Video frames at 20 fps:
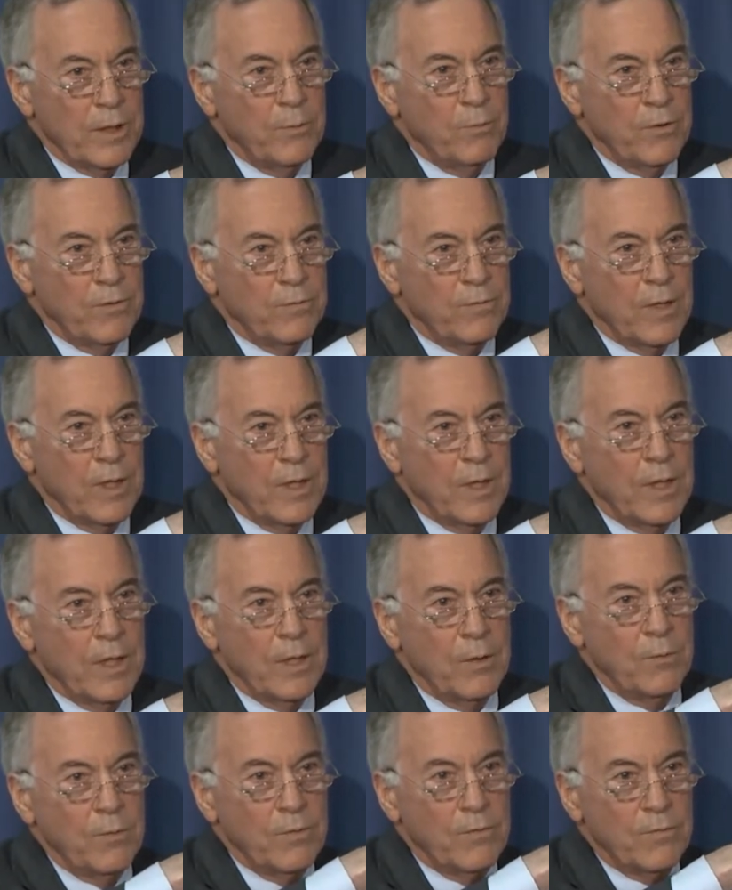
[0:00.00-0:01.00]
It was
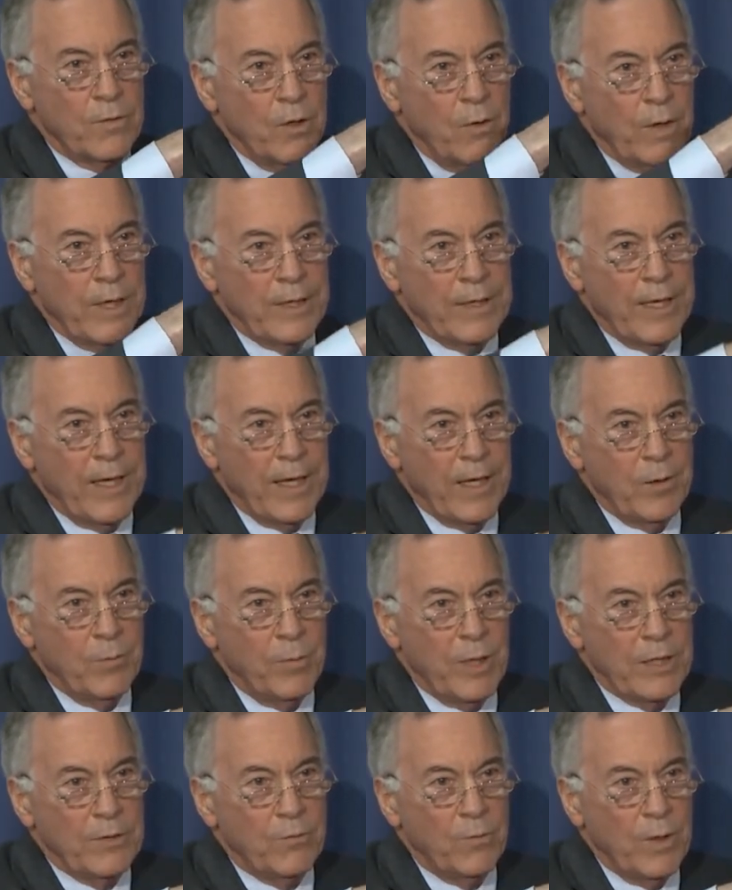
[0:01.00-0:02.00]
it was going down
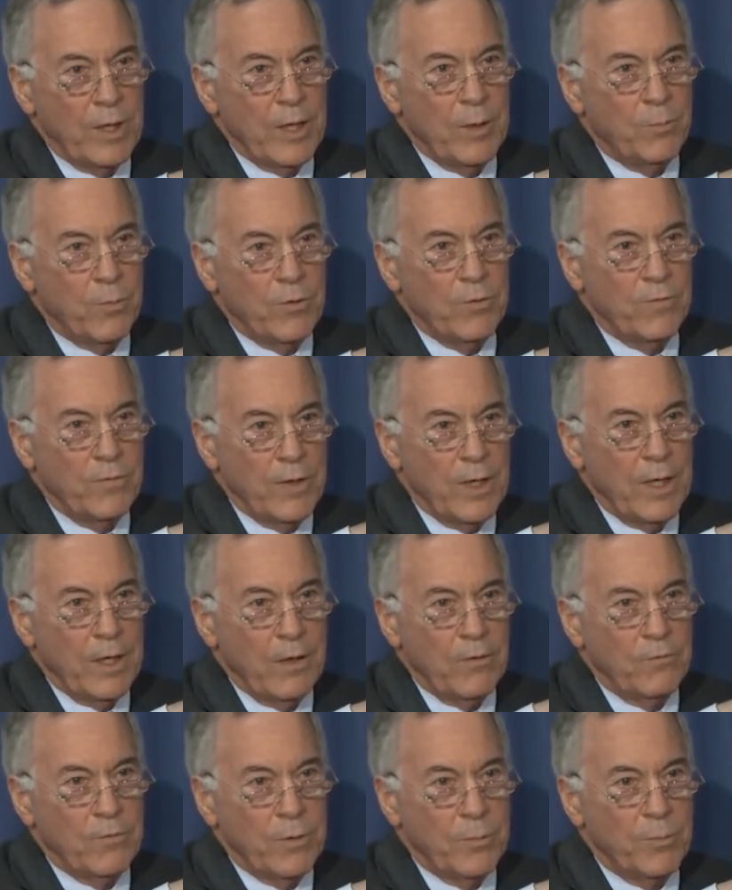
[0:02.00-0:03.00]
by 20%
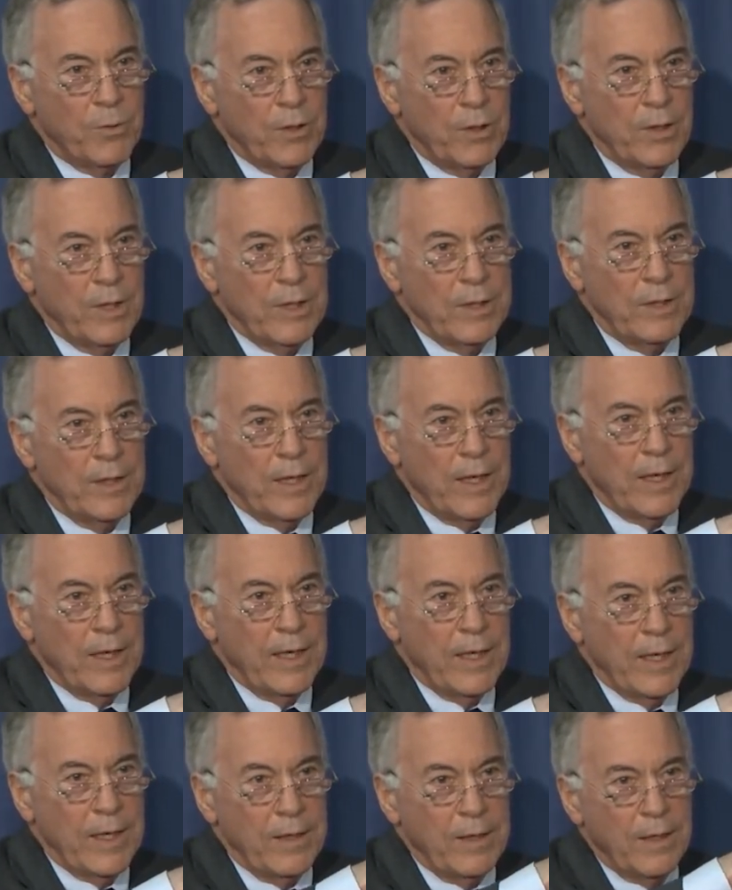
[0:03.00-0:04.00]
over the period that I
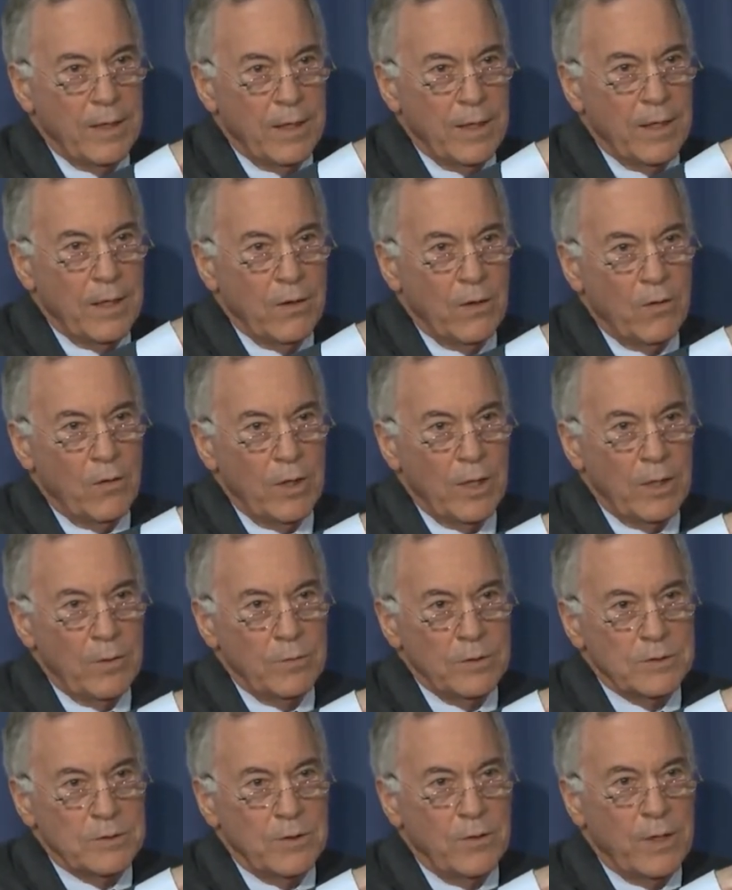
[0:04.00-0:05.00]
had, and, and oil
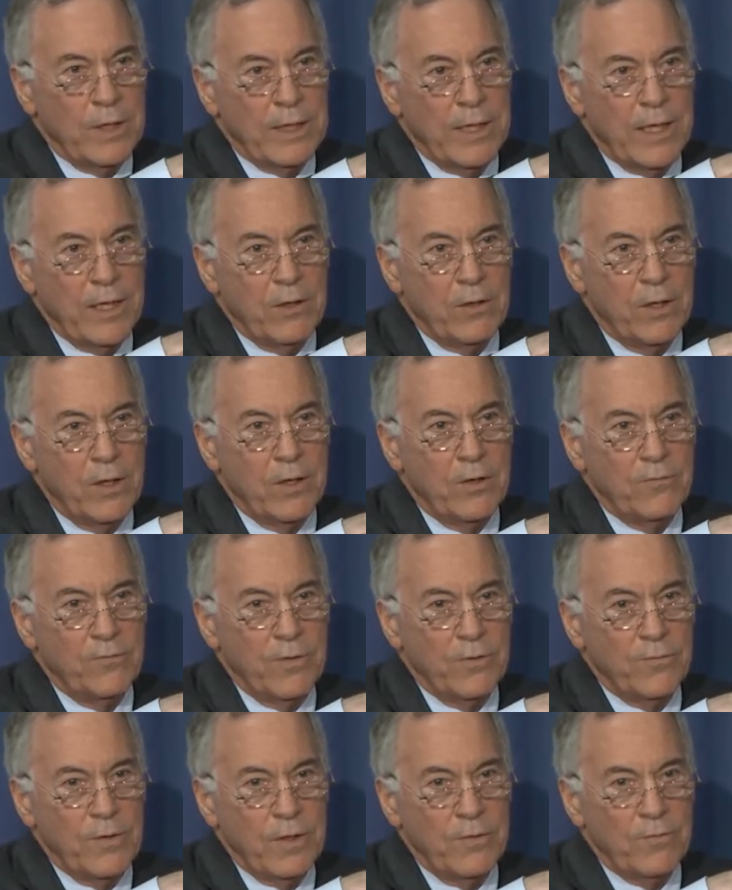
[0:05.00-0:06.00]
was going down
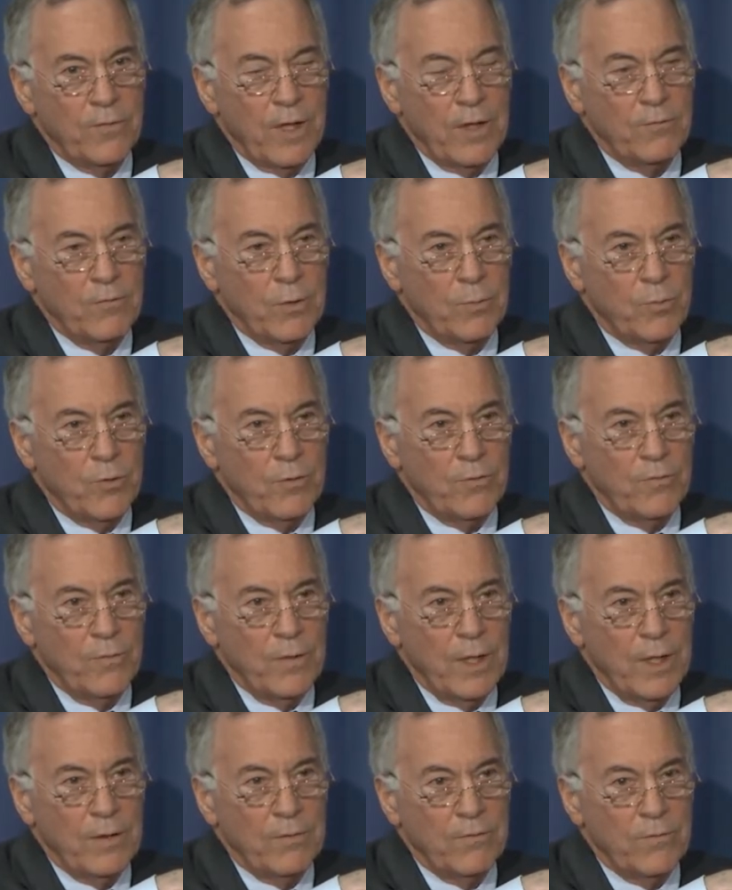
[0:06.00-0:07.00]
57%.